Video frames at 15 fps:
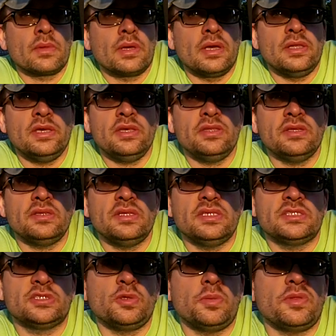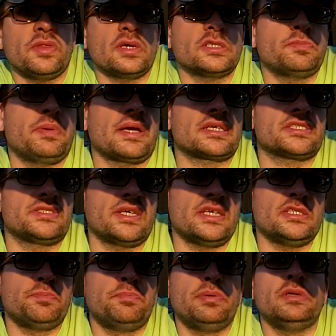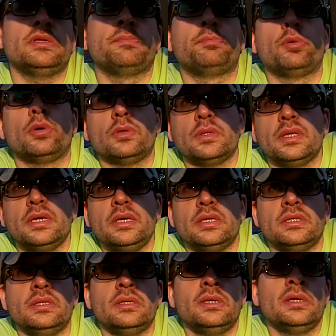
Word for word: and he did these stupid things backstage, being a bully. And